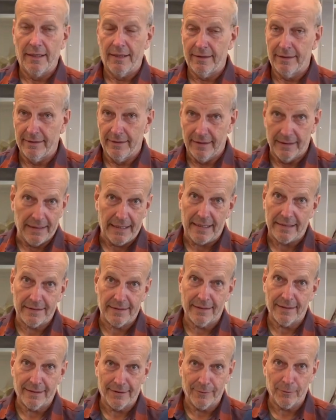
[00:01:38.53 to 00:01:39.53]
the last
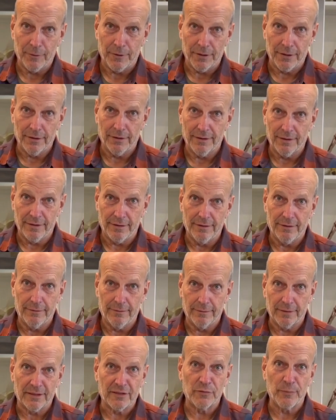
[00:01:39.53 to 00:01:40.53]
thing in the world that
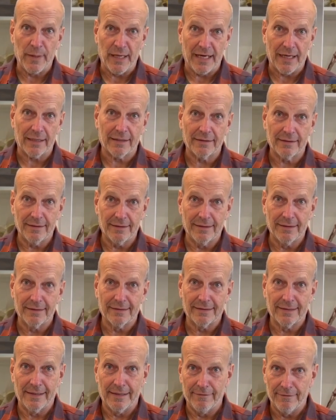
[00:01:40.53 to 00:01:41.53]
you expect is
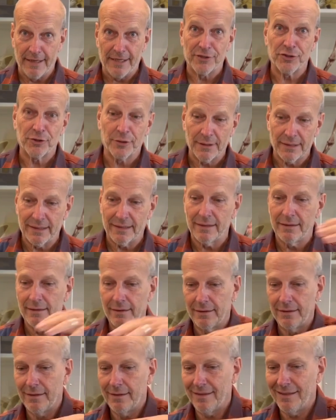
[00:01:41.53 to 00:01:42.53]
that eventually
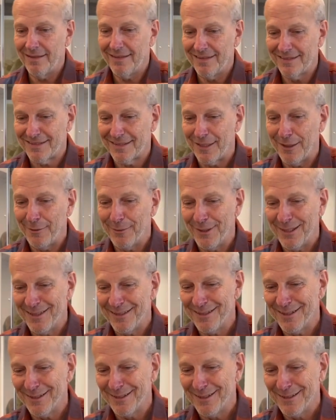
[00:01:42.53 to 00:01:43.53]
it's going to
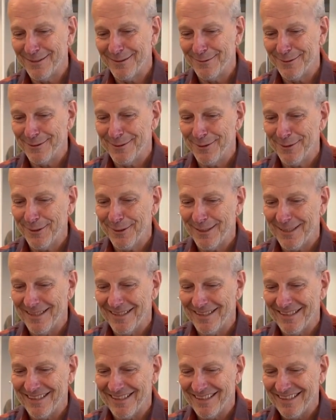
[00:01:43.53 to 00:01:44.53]
turn into a toy
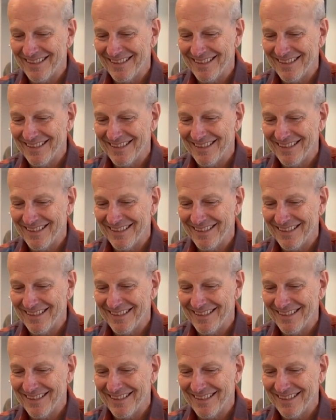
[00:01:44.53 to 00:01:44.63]
that